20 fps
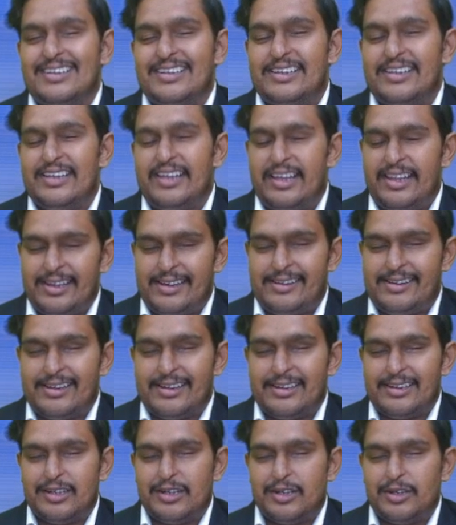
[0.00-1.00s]
is
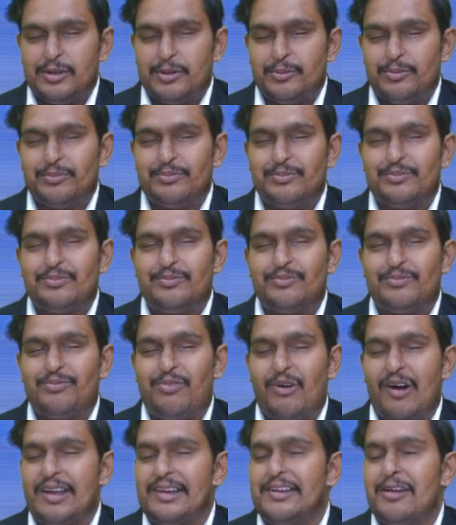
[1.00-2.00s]

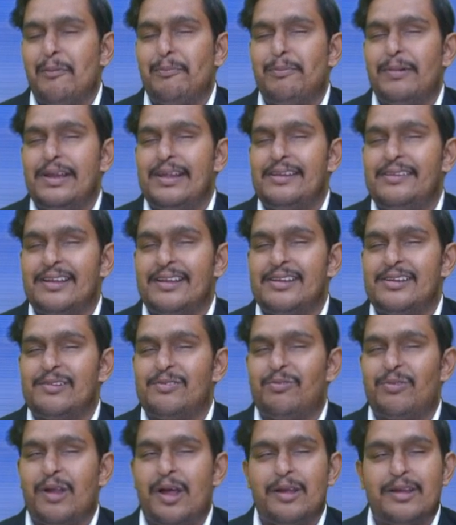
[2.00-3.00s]
foreign operations
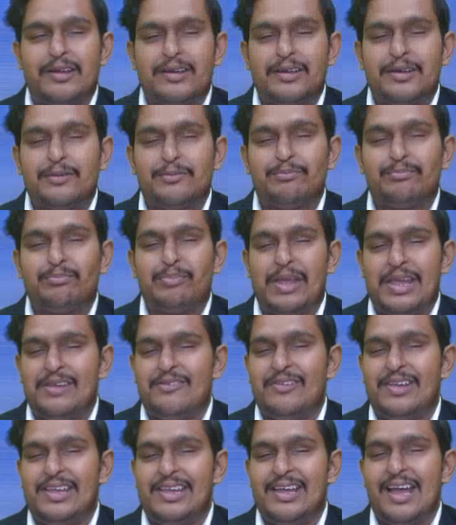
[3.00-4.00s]
for
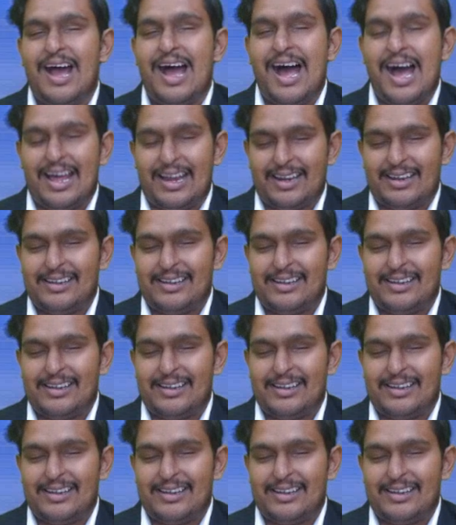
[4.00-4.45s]
PVR.